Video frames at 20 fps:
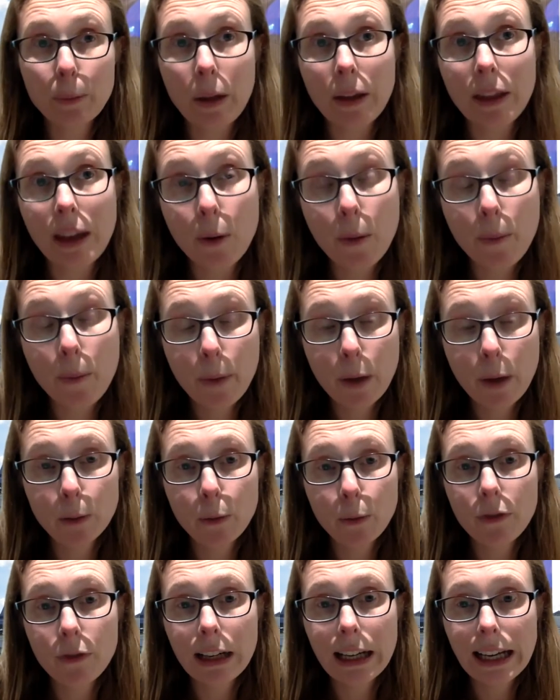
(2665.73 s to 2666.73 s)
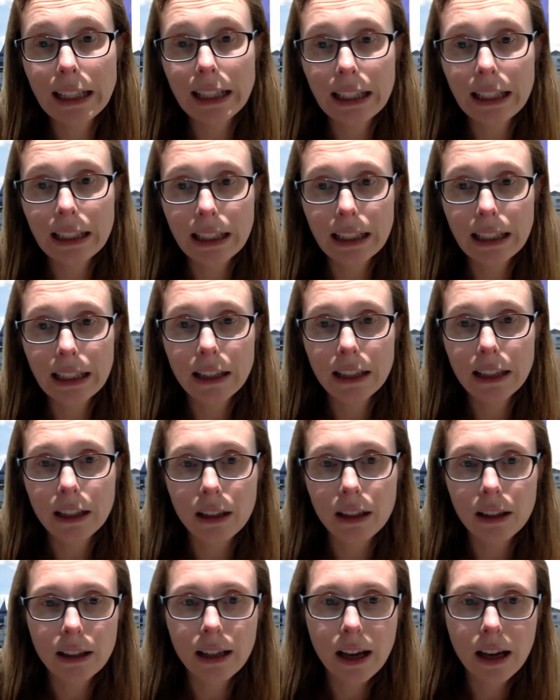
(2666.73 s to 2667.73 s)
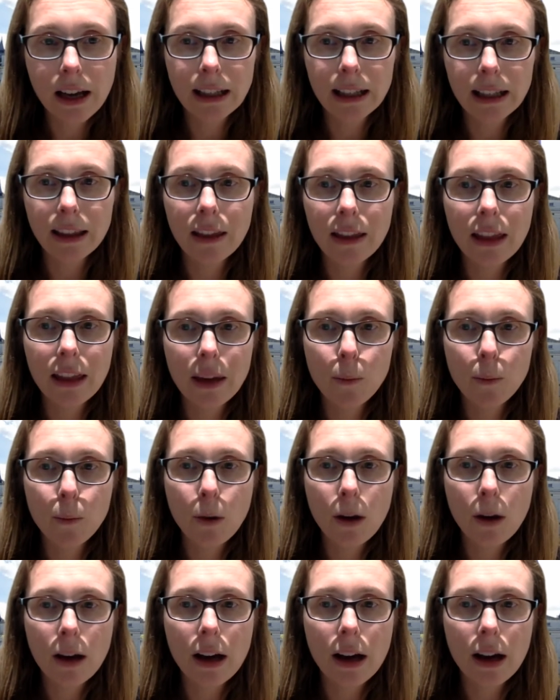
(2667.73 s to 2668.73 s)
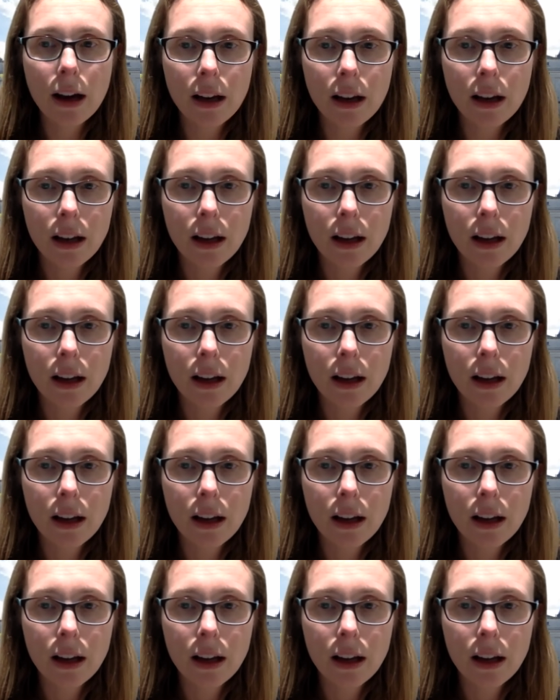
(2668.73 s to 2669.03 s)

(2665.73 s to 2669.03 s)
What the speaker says: but they were much more related to teaching and learning than they were